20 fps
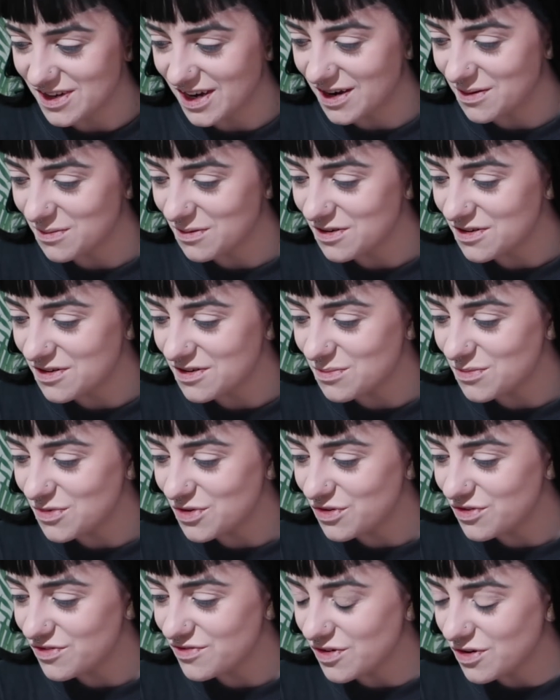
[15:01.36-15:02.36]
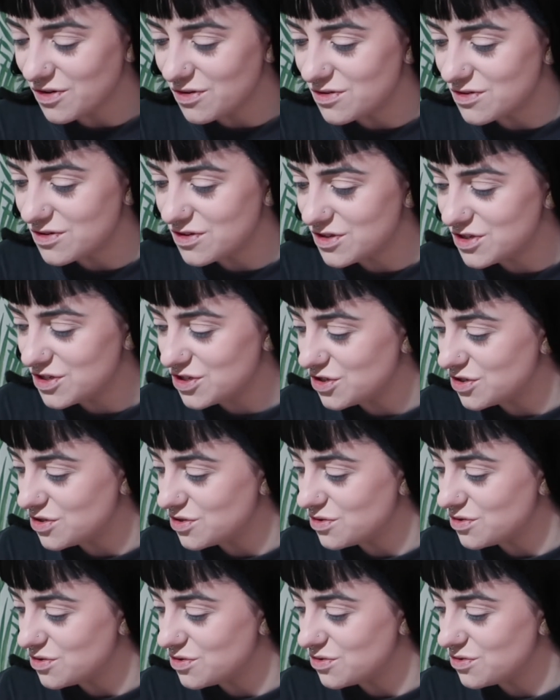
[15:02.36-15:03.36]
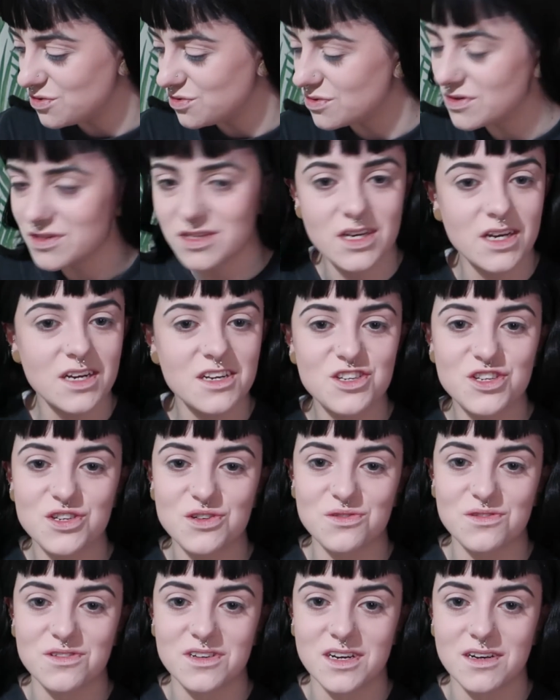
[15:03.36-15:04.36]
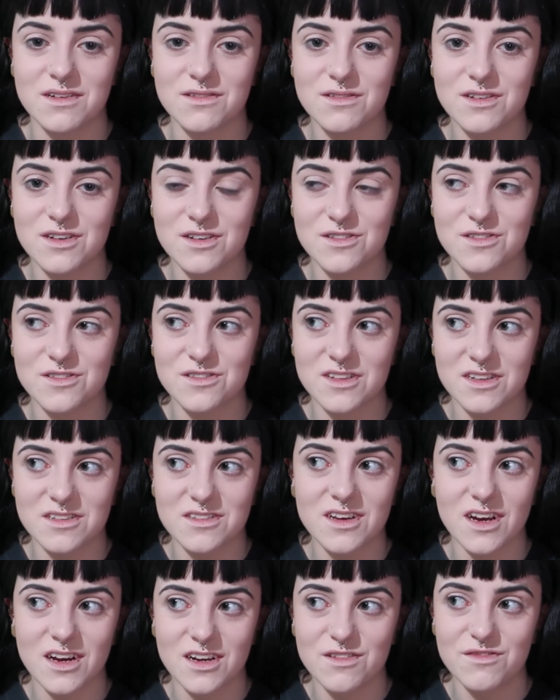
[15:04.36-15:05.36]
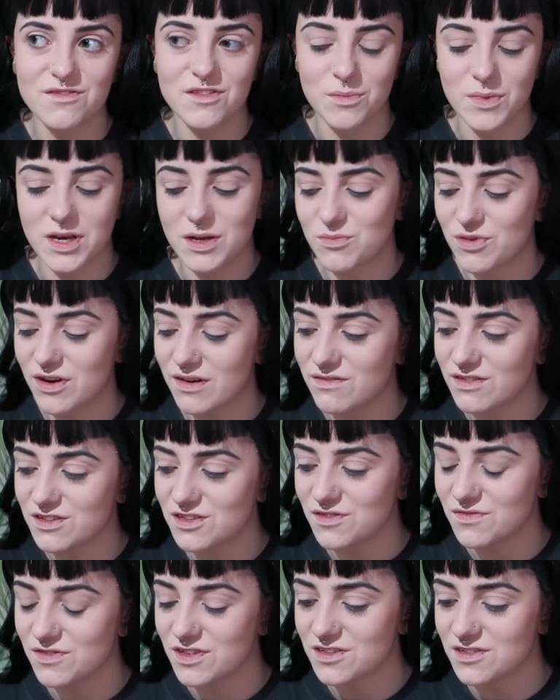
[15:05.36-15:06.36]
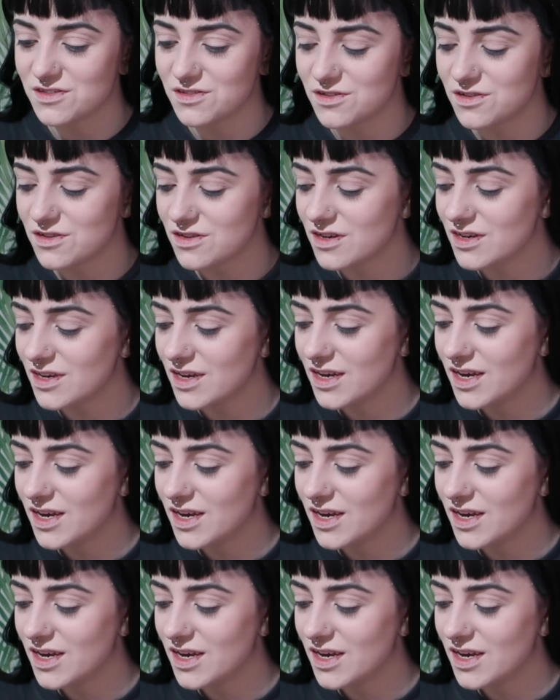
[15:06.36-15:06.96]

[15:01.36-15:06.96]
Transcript: I'm gonna move on to the eyeshadow now, because that's kind of the main preface of this look.